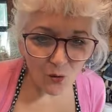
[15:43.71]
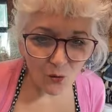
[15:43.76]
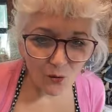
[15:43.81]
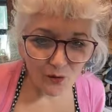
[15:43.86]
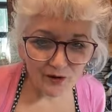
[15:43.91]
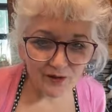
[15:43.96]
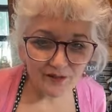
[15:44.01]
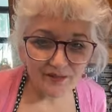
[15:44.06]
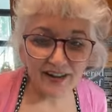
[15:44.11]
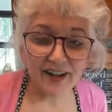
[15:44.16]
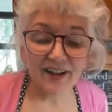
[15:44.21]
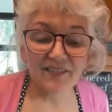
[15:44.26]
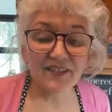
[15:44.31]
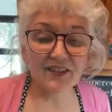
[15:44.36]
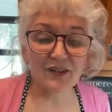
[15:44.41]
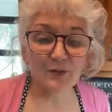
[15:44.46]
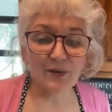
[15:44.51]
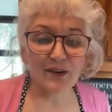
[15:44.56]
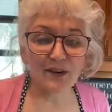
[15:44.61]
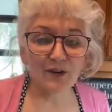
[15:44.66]
Order, yeah,
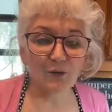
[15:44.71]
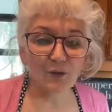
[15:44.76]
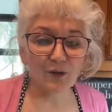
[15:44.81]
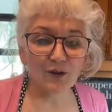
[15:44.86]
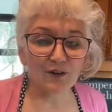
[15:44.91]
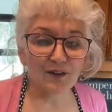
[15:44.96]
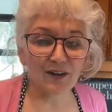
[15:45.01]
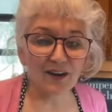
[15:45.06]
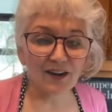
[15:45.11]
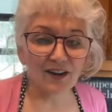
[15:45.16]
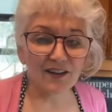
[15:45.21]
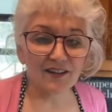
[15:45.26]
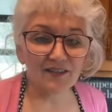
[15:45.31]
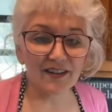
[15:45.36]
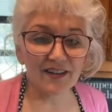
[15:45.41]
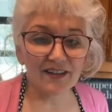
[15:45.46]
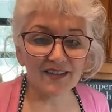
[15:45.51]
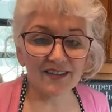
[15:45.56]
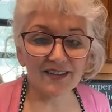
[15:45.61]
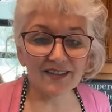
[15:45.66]
there's my order, uh,
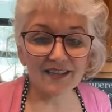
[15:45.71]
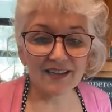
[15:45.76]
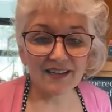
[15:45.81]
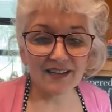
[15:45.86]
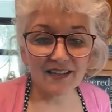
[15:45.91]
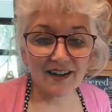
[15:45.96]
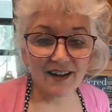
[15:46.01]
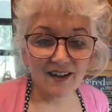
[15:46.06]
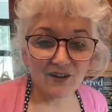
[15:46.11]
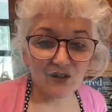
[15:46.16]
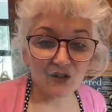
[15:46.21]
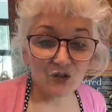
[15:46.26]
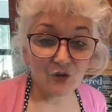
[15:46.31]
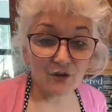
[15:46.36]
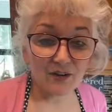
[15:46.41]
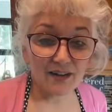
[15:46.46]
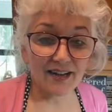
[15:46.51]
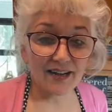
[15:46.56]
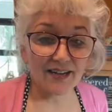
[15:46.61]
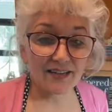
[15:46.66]
Lexus C
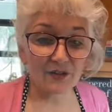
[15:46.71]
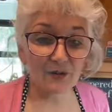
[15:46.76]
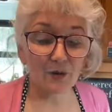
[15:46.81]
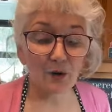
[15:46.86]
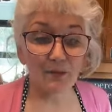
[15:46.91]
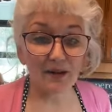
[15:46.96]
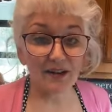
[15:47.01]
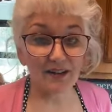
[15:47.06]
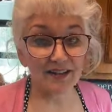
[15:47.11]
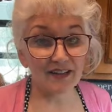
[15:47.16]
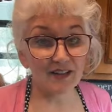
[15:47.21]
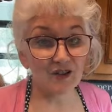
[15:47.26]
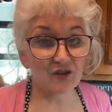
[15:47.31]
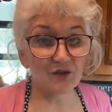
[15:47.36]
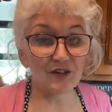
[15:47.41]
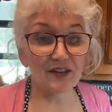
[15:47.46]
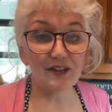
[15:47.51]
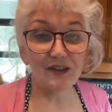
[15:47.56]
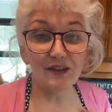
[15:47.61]
underscore can do on my Linktree.